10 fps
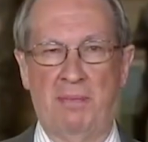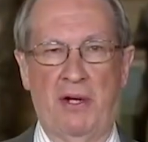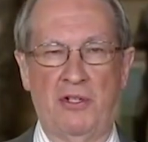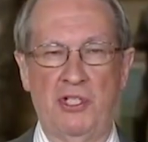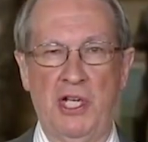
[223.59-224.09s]

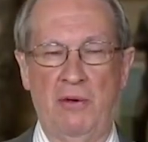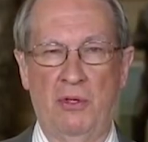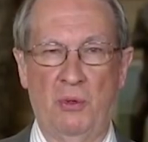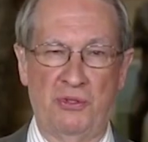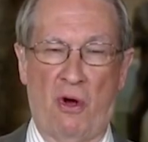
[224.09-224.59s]
Inspector
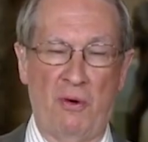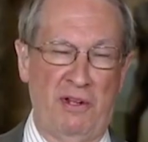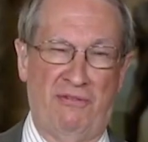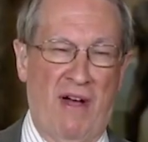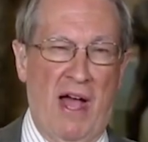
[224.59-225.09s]
General, who's
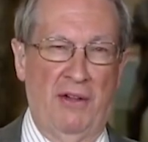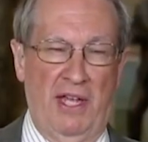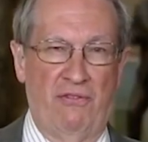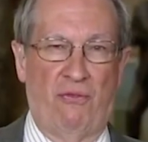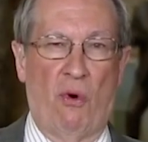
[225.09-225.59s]
already
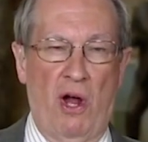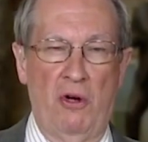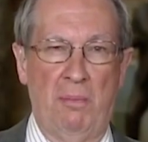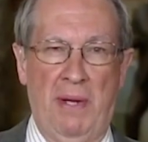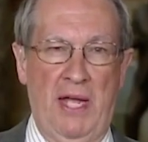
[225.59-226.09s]
filed a
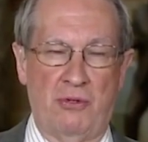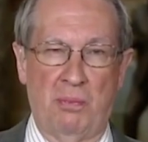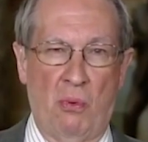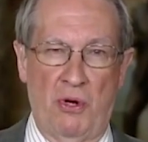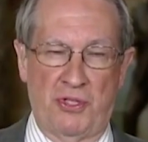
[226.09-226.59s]
400 page
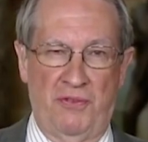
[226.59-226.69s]
report,